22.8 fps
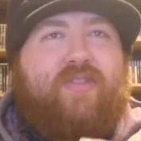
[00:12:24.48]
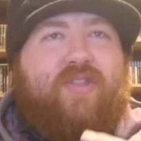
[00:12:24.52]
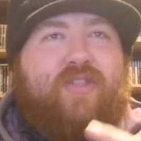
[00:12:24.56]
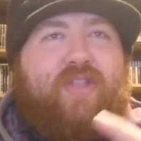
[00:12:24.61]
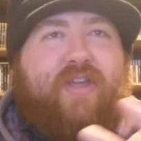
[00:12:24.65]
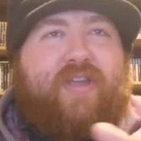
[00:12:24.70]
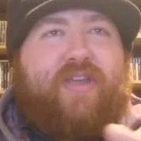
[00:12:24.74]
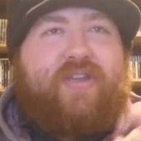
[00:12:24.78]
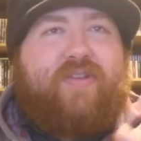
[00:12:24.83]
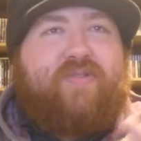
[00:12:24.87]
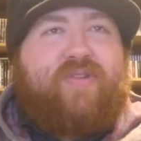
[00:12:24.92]

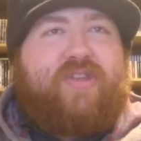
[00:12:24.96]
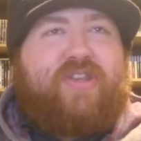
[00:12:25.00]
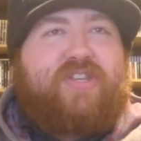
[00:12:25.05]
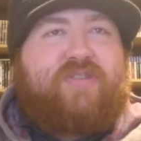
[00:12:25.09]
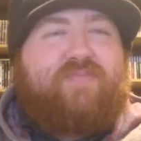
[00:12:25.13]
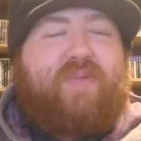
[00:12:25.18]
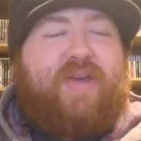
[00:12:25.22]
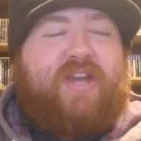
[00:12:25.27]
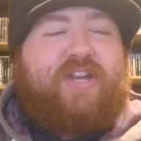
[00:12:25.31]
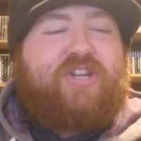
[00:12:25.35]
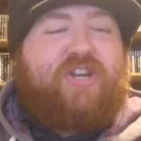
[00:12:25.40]
Like,
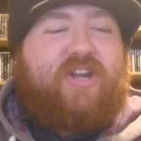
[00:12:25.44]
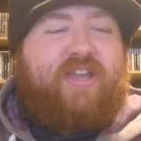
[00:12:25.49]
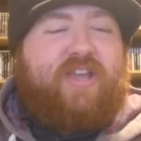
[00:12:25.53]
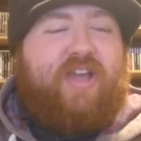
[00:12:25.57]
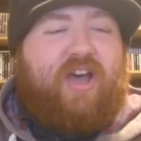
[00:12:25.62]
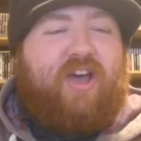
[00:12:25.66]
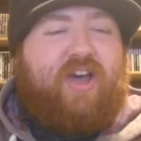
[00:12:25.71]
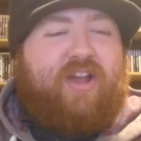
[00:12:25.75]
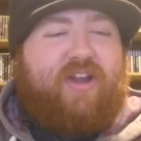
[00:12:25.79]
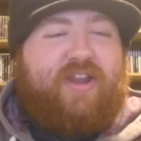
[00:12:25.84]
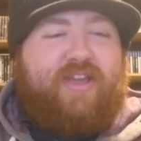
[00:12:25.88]
especially
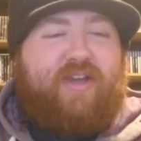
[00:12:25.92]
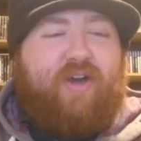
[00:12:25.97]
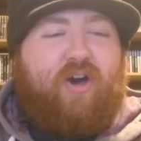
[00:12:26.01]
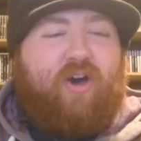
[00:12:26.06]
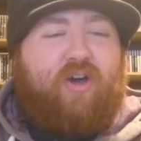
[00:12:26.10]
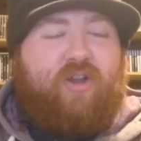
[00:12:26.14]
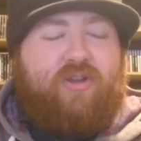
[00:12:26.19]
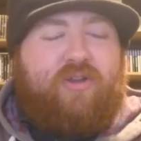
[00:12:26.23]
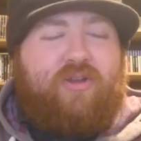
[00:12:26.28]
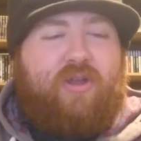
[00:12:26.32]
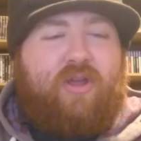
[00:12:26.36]
early
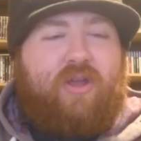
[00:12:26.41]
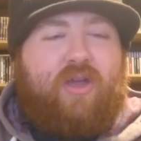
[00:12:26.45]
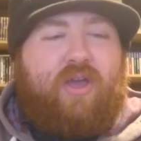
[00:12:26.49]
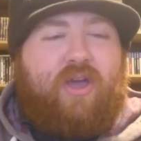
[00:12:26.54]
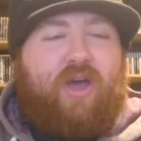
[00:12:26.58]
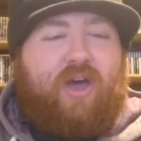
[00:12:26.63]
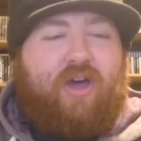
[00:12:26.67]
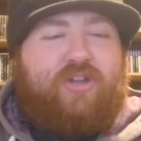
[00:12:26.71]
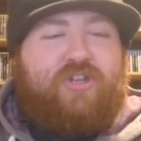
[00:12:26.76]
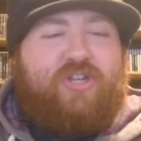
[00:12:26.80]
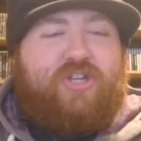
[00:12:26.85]
on,
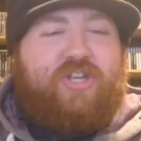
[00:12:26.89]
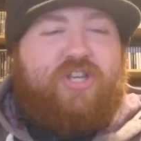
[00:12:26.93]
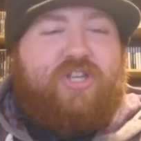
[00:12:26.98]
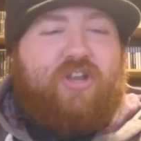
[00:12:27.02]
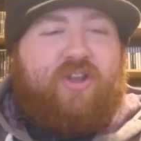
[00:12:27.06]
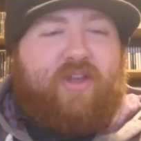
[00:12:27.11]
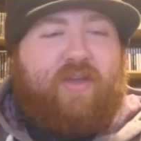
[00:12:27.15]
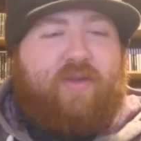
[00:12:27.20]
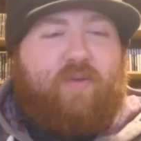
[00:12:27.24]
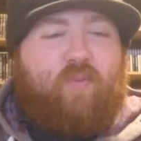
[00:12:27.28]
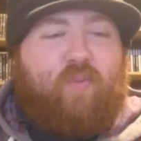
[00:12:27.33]
are
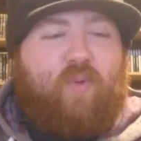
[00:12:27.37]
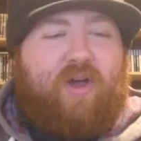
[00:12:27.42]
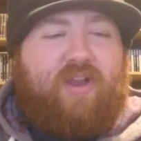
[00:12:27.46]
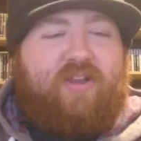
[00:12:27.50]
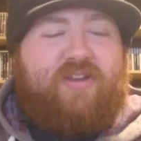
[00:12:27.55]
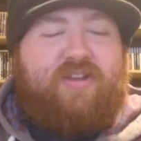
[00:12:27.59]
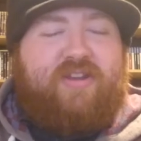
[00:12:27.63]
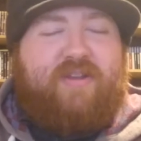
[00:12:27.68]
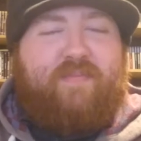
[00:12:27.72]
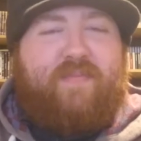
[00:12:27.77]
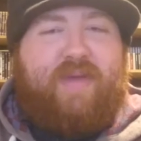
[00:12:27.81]
just, like,
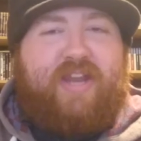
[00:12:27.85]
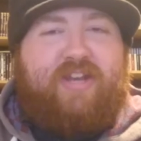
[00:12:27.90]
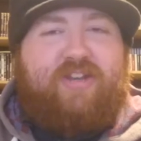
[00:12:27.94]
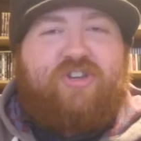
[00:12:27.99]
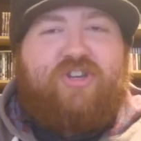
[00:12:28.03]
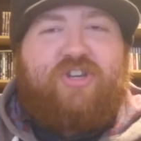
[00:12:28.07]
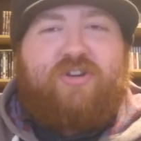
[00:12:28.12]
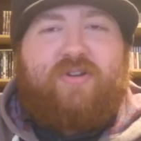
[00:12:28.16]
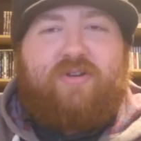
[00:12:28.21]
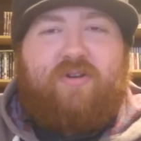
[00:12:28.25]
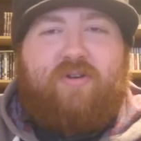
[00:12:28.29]

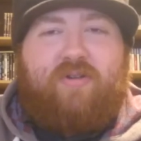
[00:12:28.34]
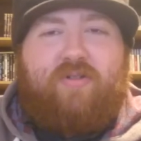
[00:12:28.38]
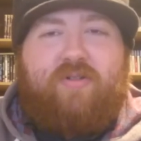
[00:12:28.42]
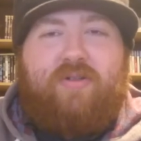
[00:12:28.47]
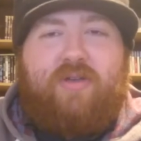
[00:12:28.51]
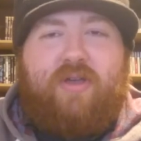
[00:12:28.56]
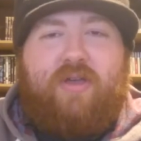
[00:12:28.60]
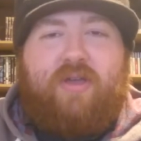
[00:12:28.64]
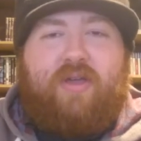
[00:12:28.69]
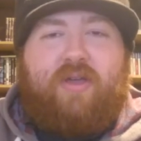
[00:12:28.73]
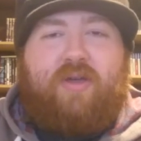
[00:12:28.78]

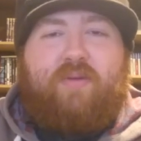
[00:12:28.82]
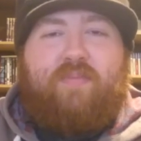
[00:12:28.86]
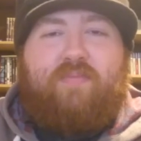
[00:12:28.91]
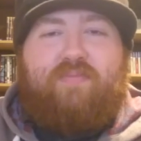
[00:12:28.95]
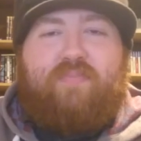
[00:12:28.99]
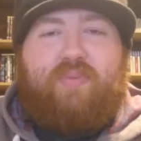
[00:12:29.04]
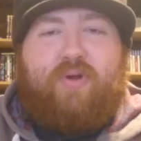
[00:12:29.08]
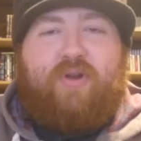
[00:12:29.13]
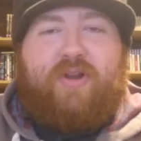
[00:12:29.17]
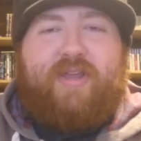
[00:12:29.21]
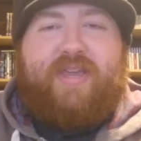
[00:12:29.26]
one-dimensional
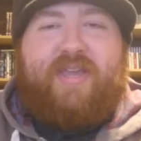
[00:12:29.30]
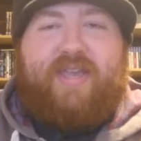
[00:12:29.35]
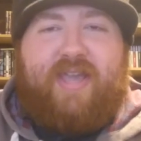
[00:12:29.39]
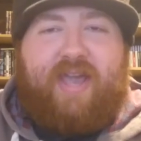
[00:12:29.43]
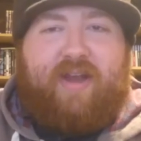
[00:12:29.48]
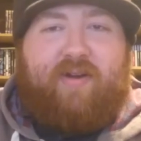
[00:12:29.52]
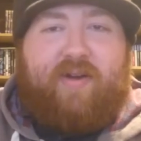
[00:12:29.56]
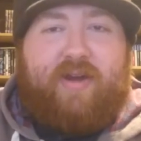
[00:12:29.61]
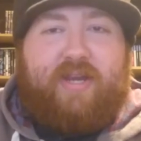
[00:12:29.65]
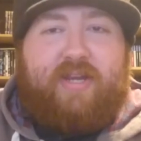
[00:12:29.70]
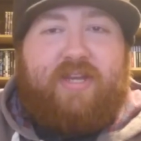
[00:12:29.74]
bully
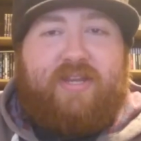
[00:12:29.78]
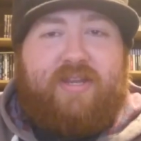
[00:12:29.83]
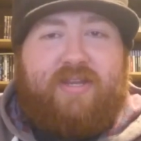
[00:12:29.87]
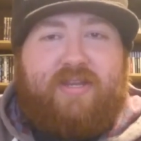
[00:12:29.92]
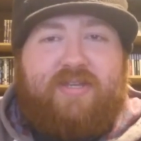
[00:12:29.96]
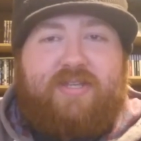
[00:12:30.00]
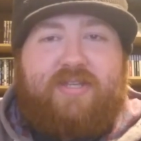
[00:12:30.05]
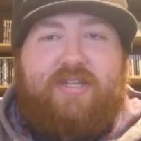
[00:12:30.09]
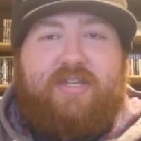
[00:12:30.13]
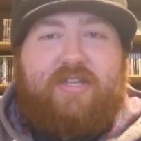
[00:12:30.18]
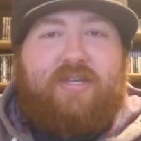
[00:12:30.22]

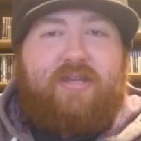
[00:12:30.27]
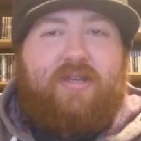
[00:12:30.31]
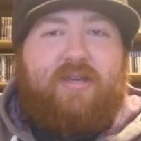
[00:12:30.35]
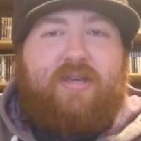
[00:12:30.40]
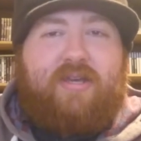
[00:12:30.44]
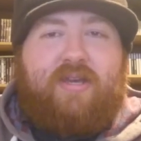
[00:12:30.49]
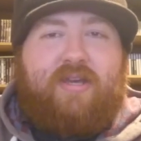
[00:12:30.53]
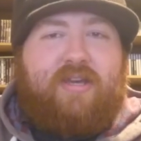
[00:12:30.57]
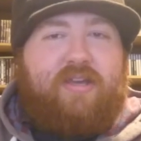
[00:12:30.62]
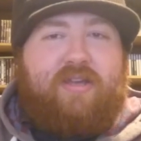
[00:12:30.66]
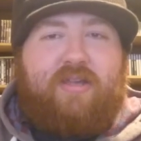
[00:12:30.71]
characters.
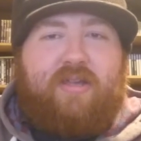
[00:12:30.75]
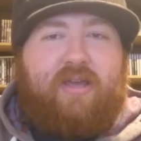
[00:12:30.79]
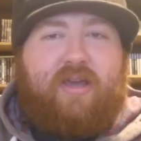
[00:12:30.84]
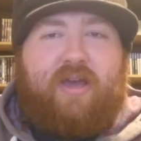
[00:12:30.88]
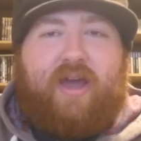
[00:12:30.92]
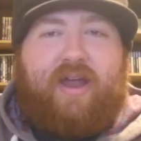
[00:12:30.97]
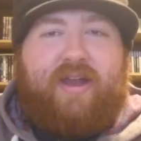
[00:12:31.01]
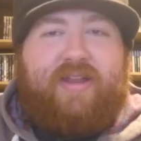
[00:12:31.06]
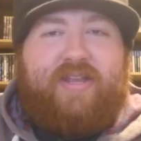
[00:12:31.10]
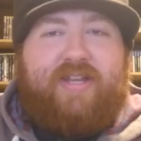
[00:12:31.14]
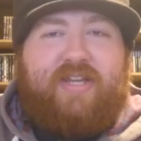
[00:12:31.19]

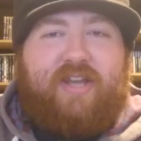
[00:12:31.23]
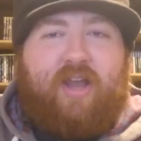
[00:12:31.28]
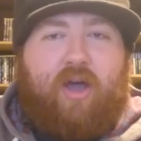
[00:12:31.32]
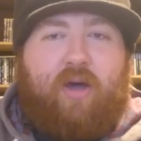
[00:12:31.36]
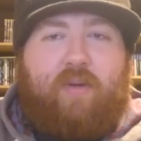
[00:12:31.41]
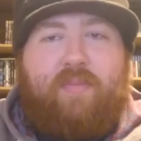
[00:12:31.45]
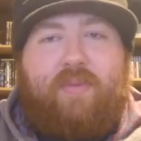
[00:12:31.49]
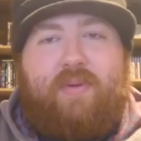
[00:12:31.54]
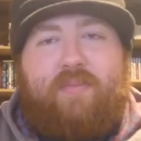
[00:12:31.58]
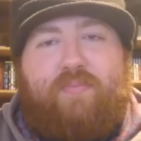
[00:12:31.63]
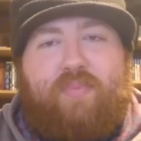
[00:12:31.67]
And he's like,
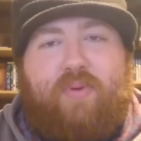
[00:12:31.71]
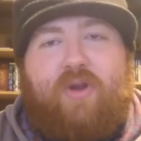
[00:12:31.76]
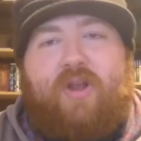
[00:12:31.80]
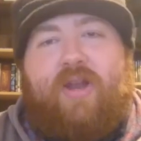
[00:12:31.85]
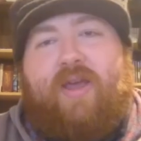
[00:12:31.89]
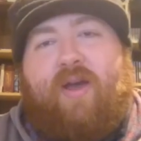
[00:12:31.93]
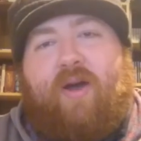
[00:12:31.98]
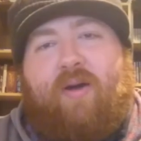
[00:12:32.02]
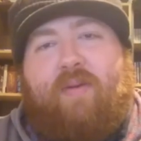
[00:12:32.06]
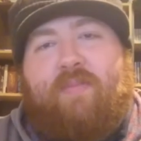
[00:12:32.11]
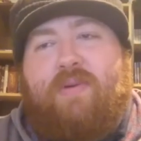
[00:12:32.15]
I'm
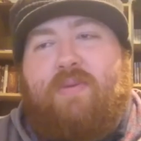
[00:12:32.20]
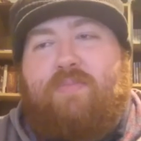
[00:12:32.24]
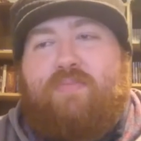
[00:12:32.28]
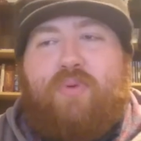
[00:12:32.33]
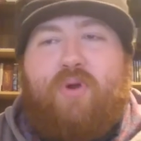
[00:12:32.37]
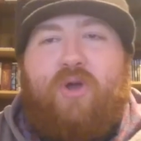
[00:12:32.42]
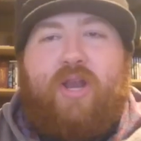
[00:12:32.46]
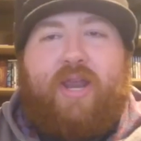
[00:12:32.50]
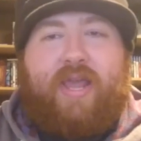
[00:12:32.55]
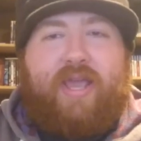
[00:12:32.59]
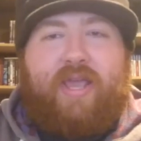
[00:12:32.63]
a
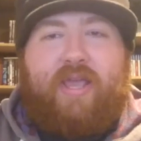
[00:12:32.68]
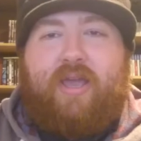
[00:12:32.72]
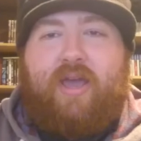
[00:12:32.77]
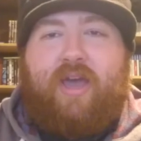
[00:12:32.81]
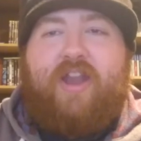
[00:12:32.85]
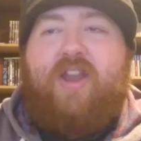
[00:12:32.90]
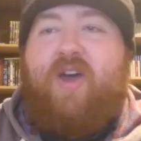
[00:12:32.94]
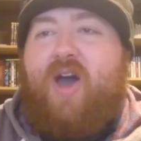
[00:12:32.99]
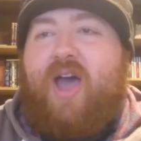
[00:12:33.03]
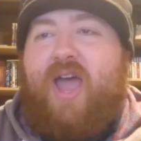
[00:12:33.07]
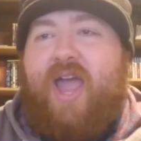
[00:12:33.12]
bully.
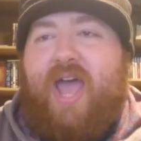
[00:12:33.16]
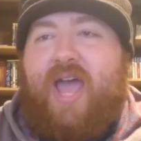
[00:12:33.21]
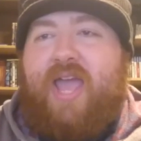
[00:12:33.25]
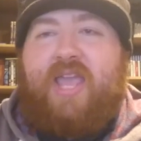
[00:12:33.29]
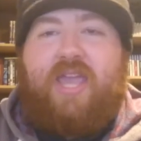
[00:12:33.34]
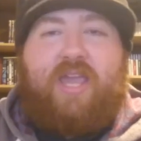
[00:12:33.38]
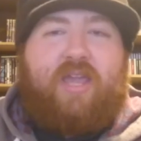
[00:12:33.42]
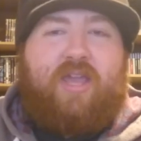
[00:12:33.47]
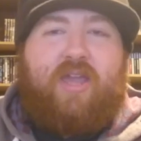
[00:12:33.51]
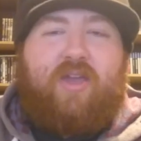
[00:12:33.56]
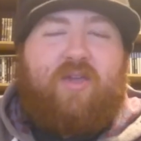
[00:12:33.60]
And I
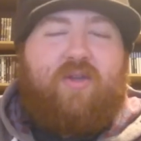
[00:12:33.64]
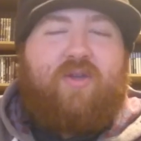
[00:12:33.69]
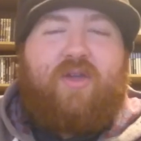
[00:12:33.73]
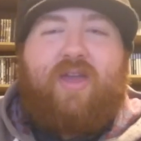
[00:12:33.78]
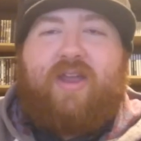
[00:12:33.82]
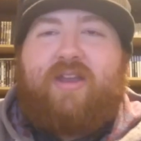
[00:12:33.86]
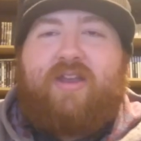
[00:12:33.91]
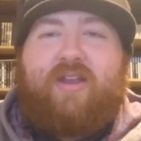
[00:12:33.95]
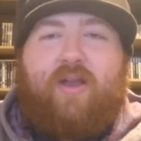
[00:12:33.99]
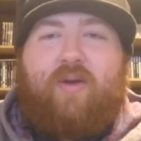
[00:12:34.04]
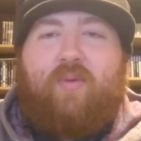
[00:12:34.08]
hate you.
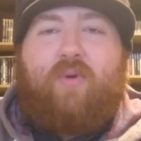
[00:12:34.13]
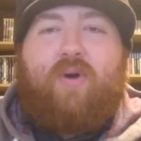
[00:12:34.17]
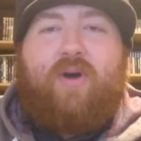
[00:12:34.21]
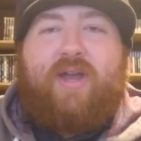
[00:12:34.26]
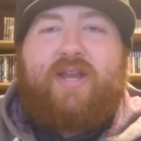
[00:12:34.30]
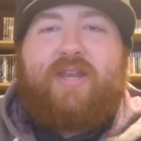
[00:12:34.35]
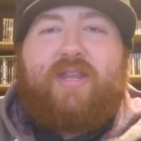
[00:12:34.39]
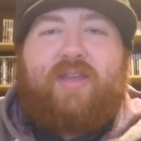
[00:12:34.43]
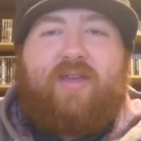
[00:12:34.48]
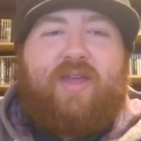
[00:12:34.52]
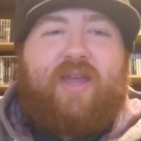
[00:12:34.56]
And you're like,
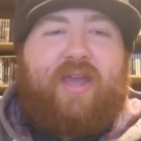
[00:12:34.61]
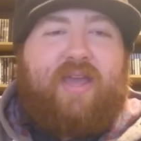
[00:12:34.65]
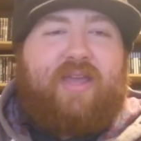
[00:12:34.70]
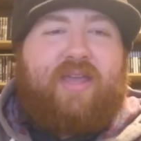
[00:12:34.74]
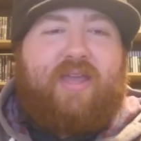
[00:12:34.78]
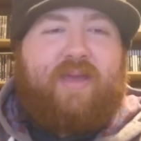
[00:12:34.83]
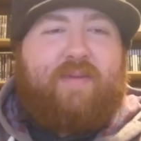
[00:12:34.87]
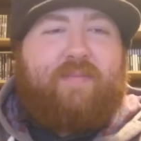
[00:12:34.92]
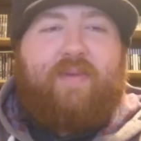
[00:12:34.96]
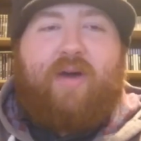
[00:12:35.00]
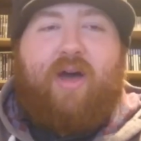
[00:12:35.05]
why do you
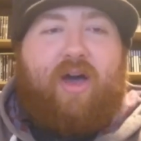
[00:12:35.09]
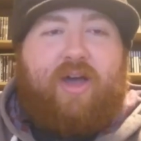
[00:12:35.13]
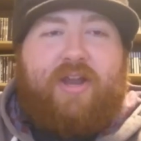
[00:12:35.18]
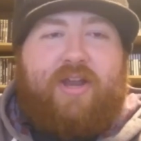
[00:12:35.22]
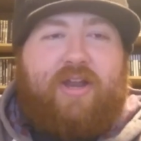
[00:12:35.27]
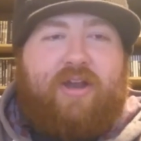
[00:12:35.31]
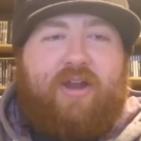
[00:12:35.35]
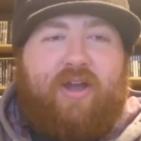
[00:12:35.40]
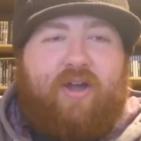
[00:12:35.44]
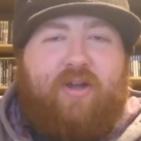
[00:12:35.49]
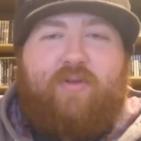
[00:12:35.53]
hate him? I
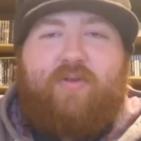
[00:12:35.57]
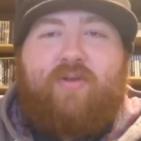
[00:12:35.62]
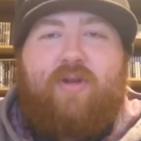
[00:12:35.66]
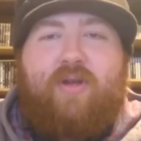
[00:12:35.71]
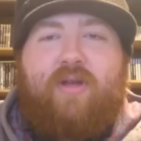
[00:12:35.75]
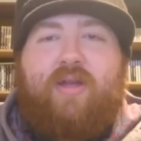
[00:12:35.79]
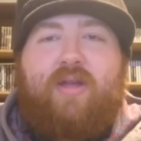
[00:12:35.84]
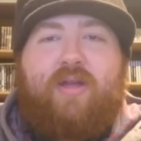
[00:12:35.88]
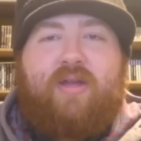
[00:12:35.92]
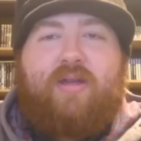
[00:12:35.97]
don't know.